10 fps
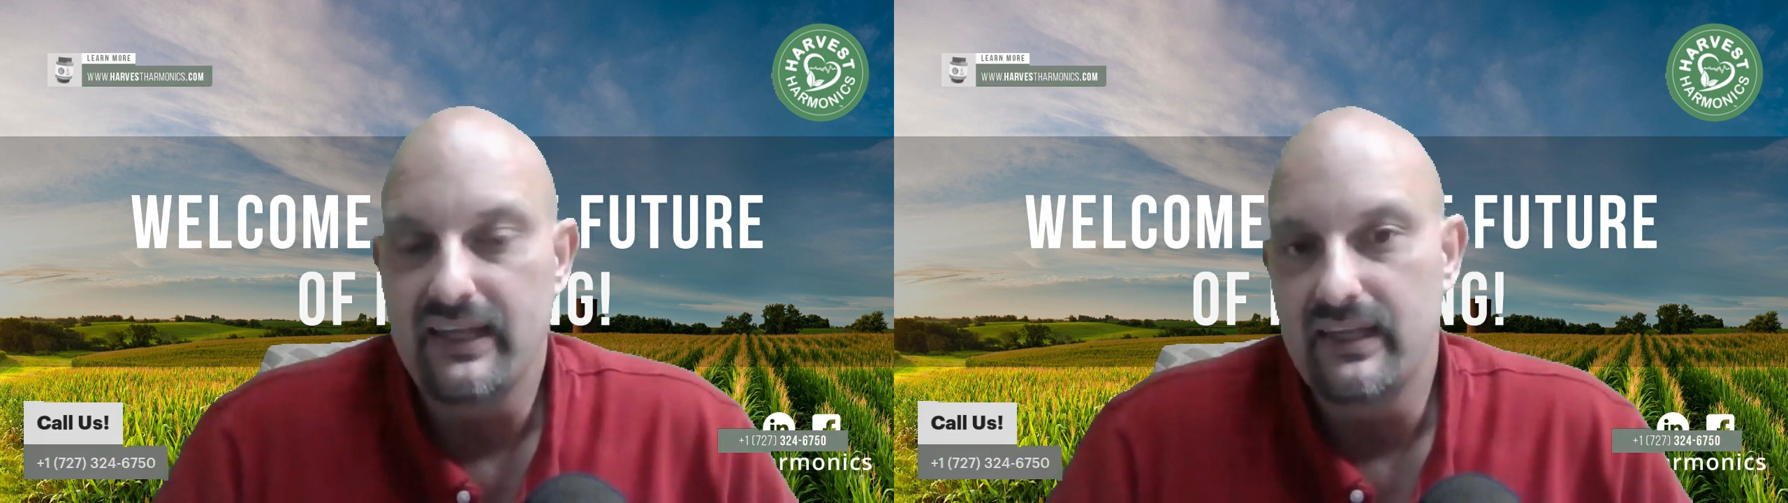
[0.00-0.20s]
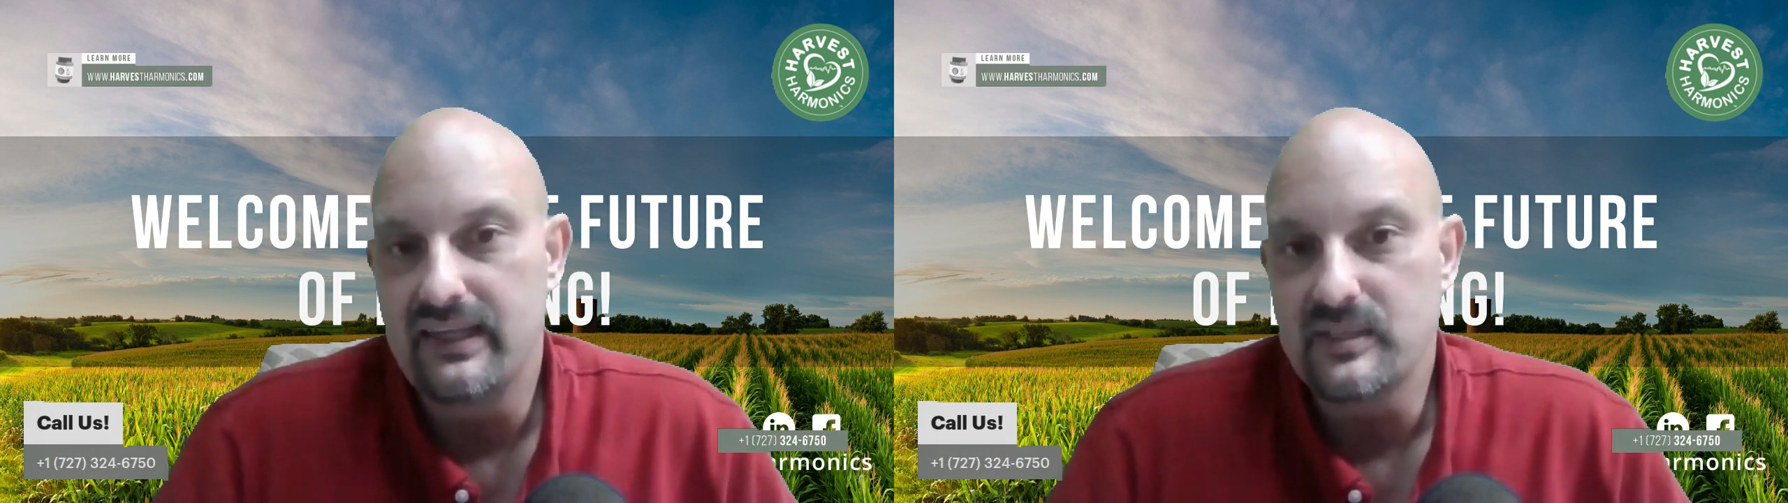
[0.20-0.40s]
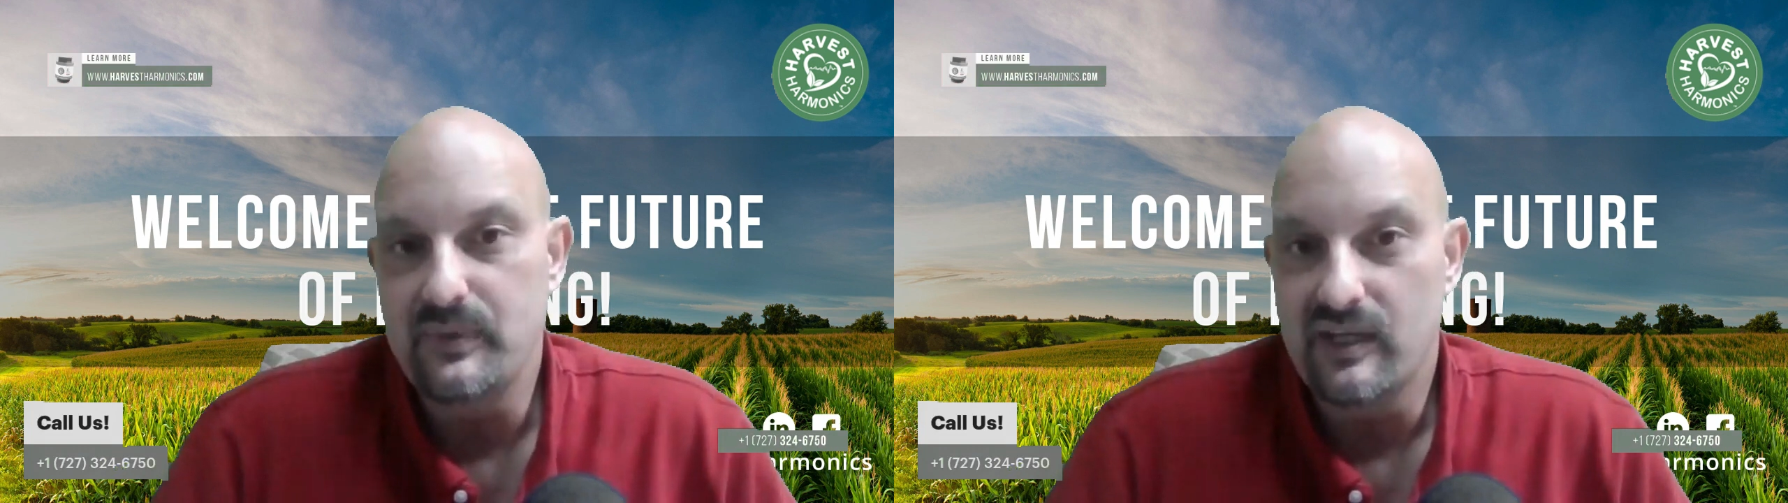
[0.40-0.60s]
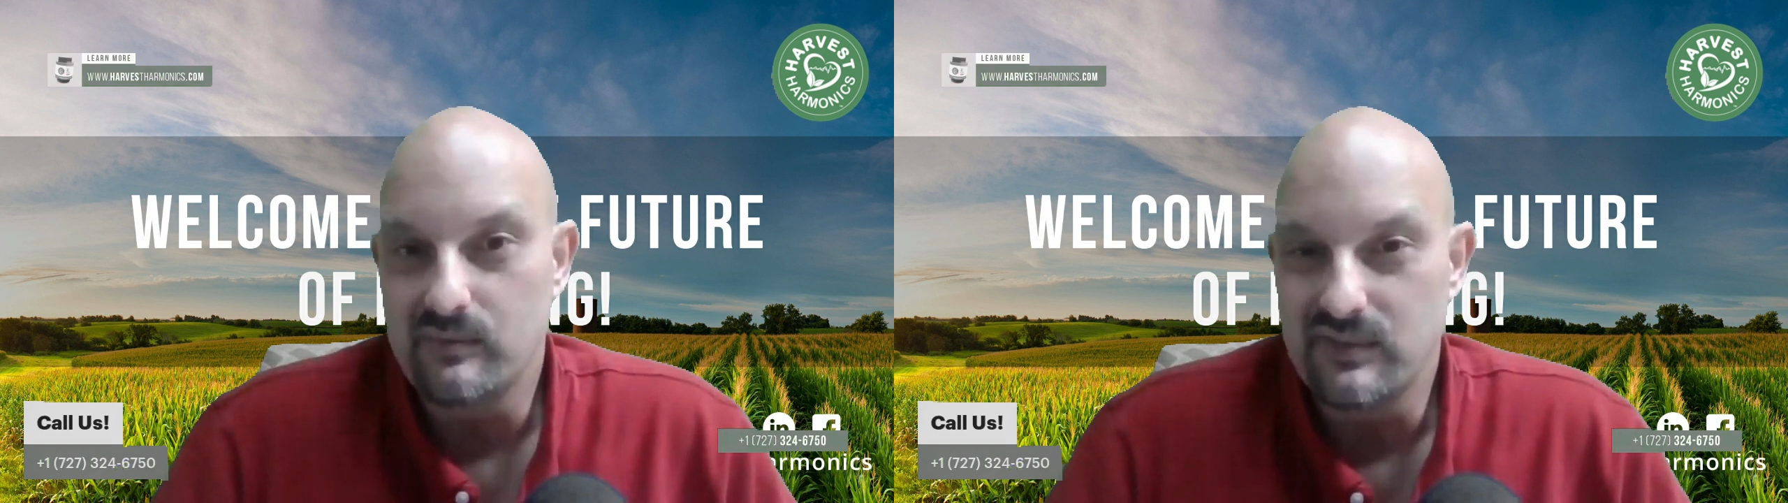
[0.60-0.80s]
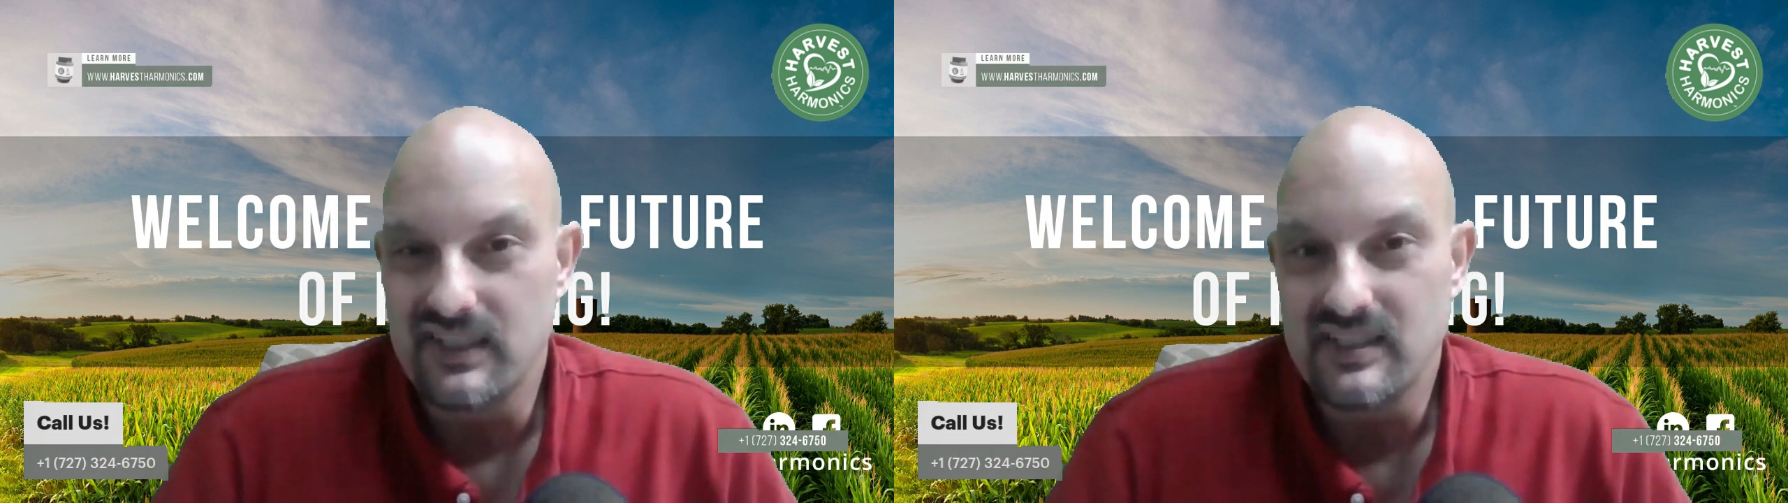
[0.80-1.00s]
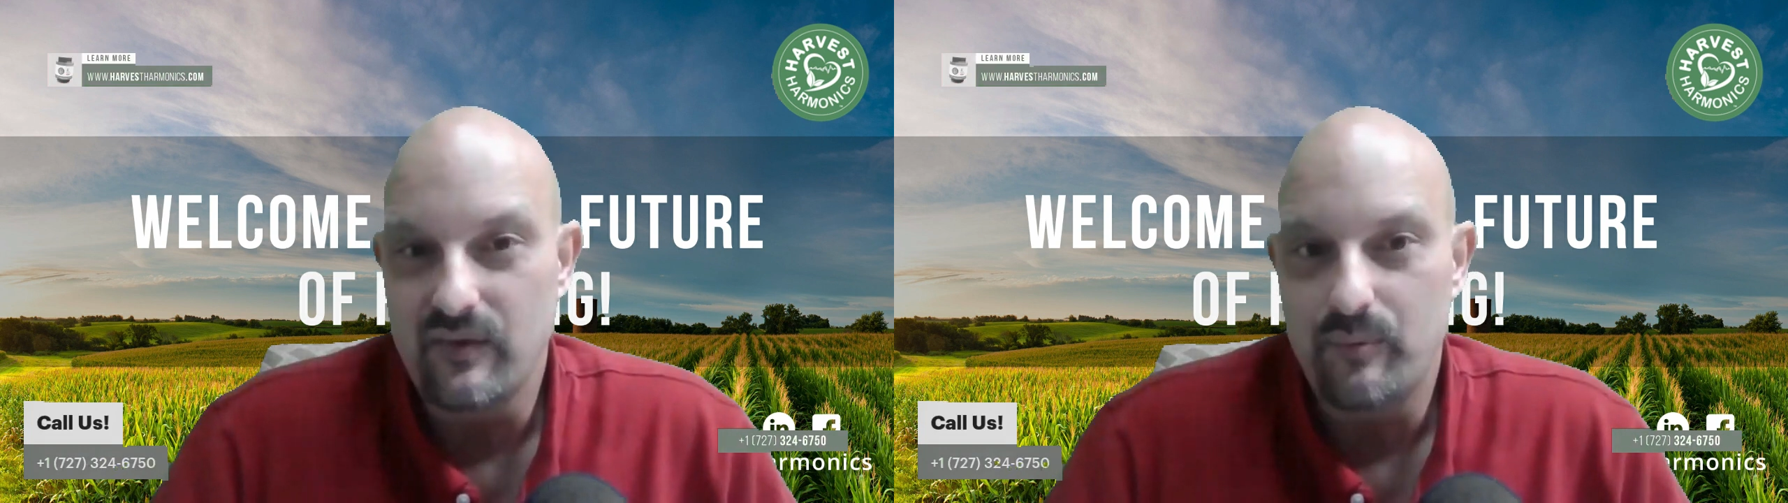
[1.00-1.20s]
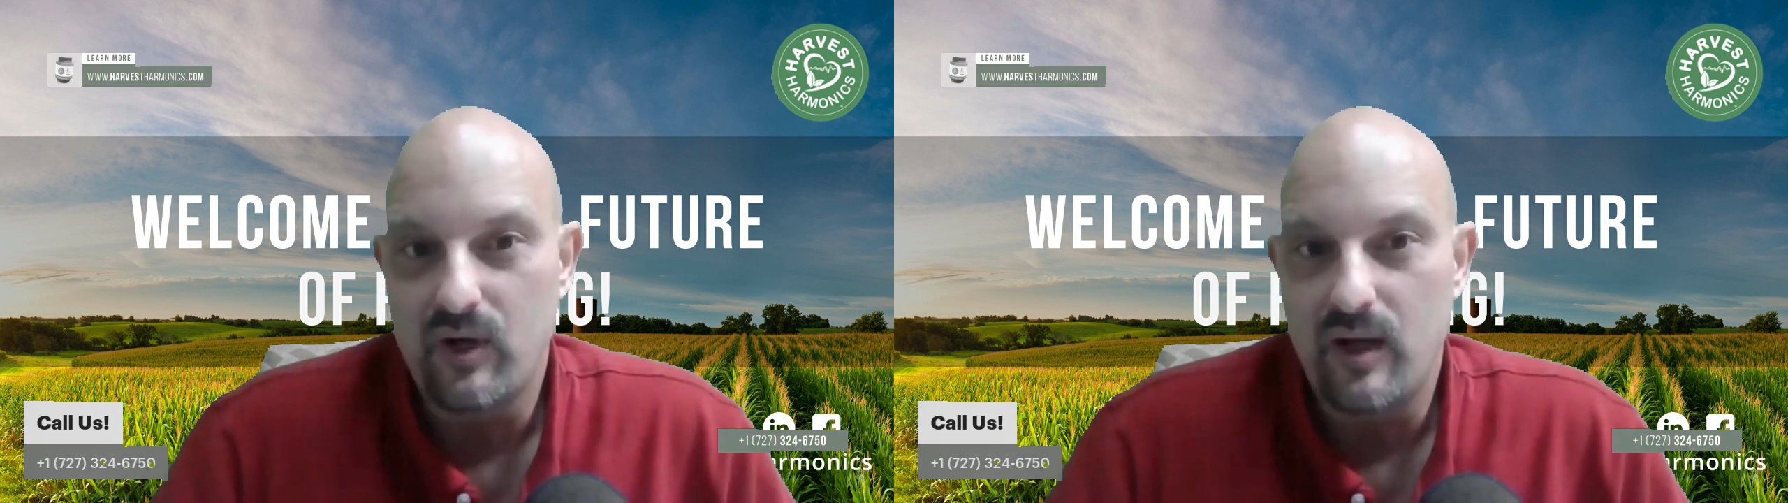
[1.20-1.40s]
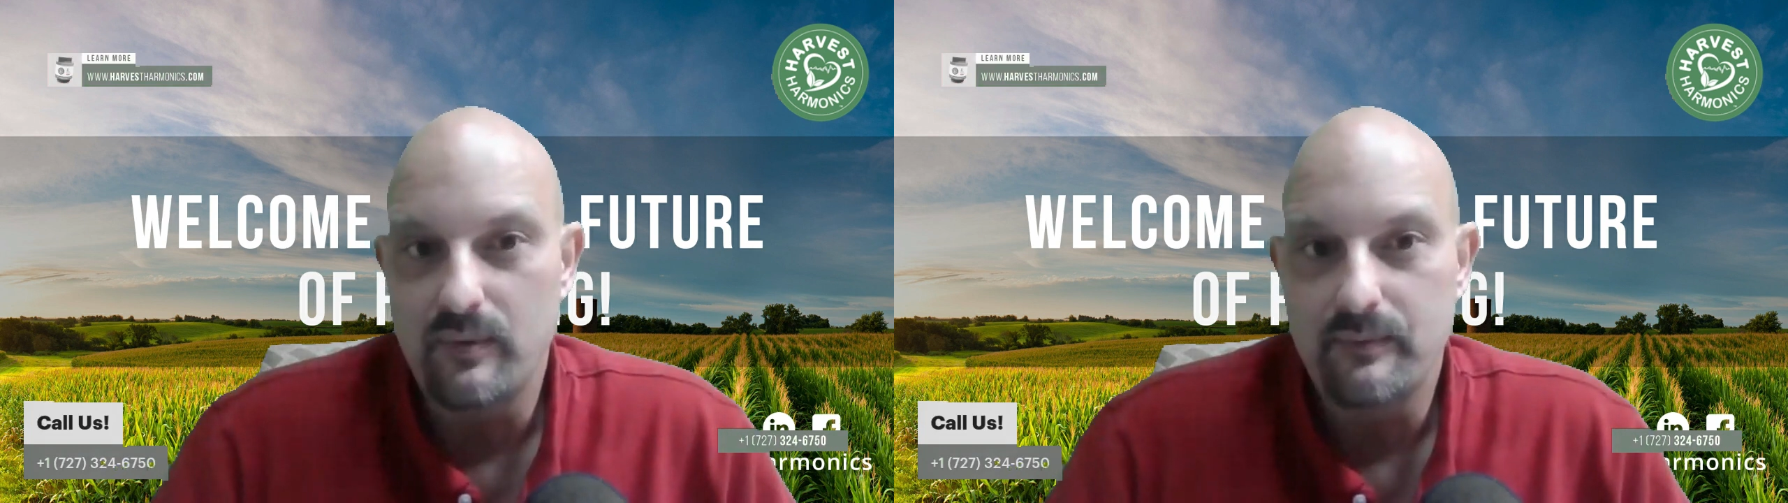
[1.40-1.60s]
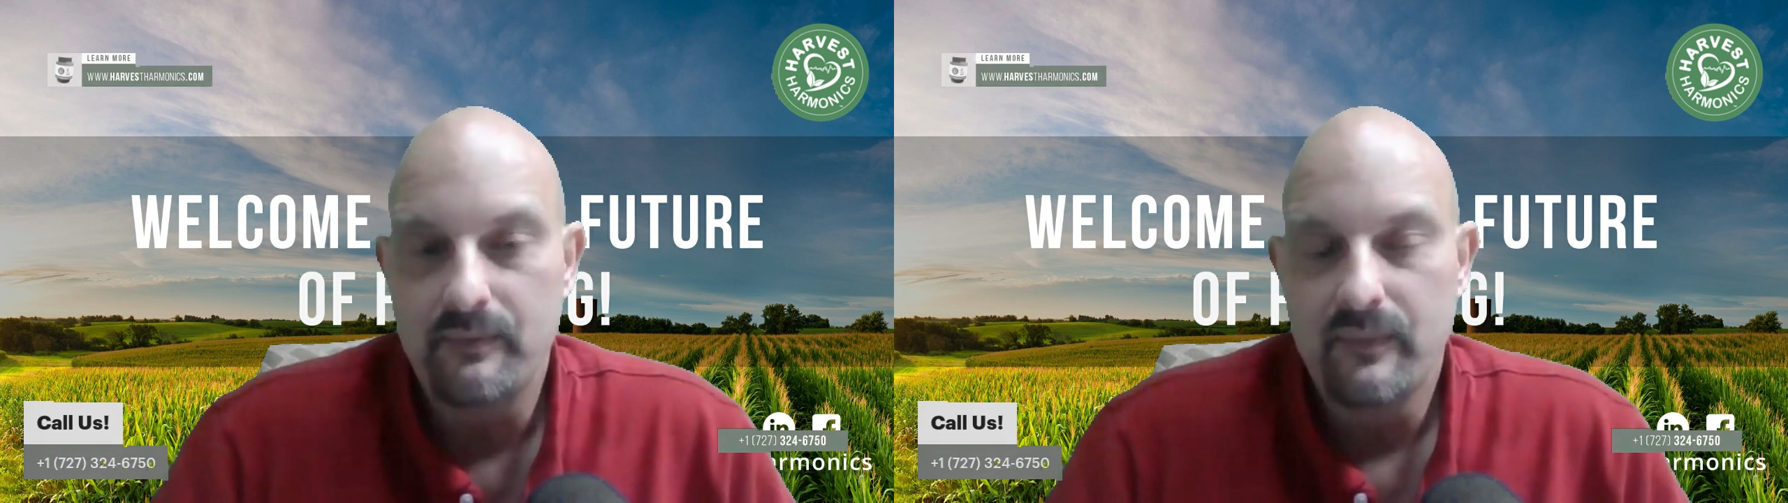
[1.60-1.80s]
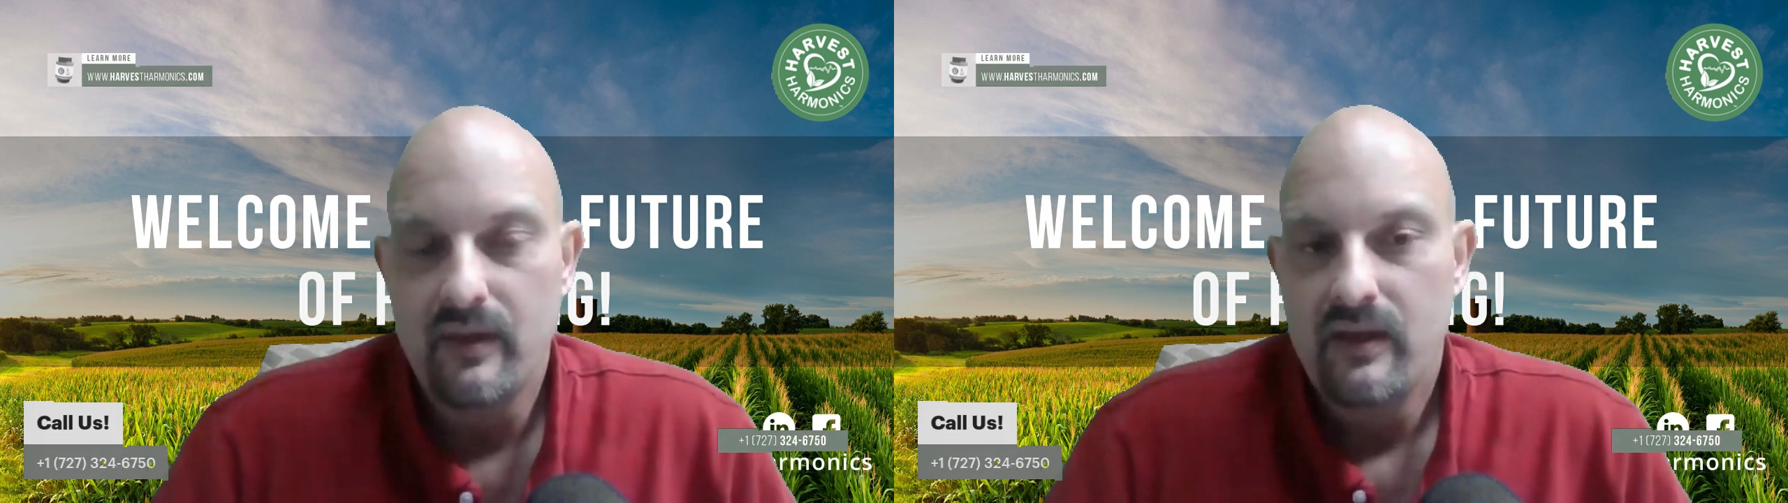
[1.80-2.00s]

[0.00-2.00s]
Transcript: and then this becomes less of a problem.